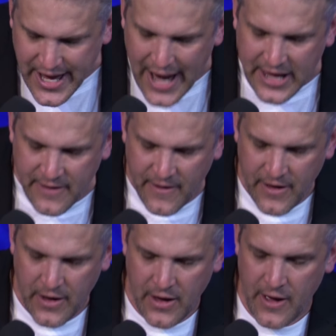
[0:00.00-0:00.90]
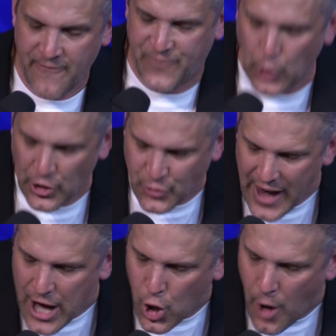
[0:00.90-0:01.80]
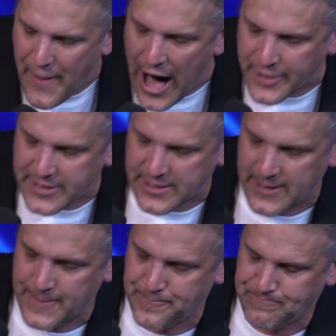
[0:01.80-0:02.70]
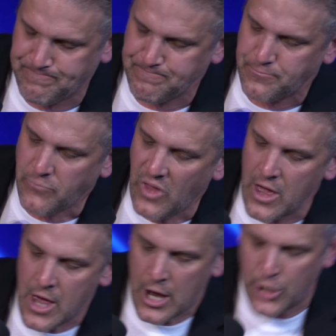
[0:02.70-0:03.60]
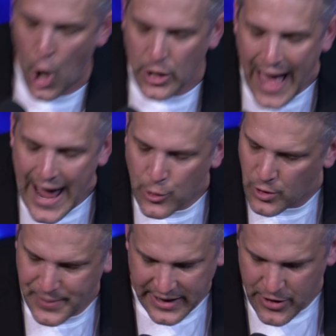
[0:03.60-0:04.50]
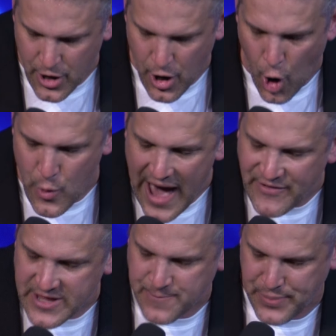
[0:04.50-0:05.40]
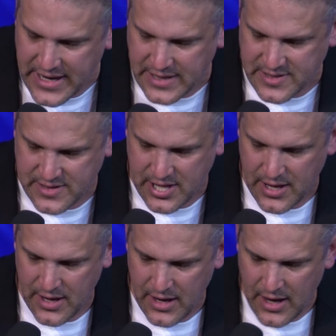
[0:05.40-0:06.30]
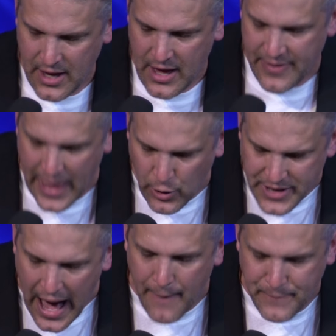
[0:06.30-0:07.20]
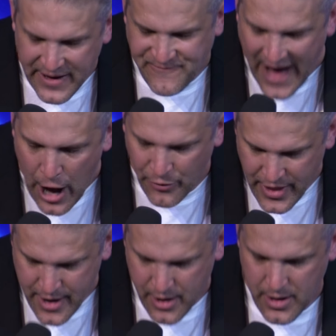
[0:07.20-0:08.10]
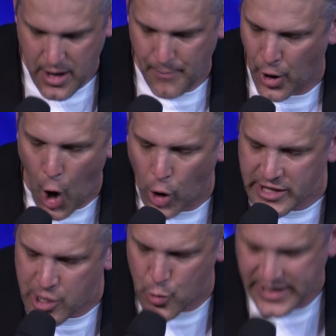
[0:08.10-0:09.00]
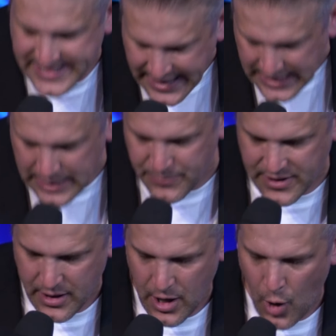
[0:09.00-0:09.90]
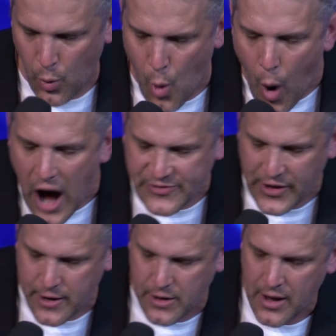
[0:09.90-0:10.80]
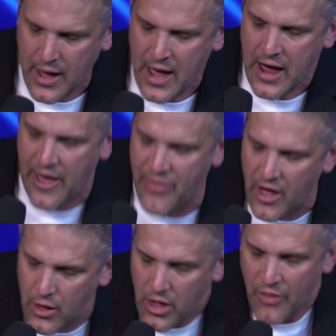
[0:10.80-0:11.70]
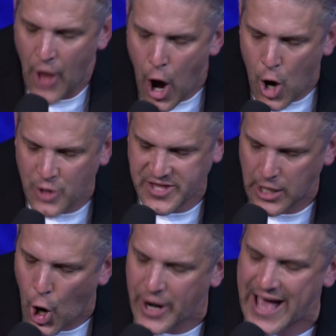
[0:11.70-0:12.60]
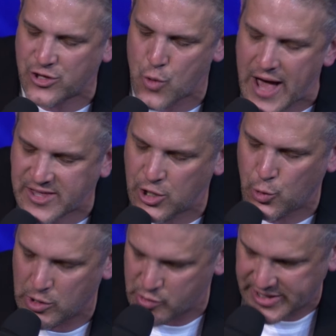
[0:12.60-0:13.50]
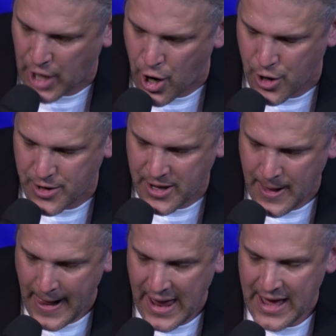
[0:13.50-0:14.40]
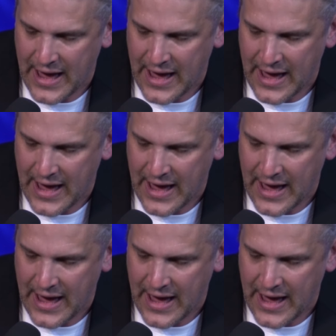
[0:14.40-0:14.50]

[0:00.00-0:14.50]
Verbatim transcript: journey on it. Fools will not go about it. No lion will be there or ravenous beast. They will not be found there, but only the redeemed will walk there. And those the Lord has rescued will return.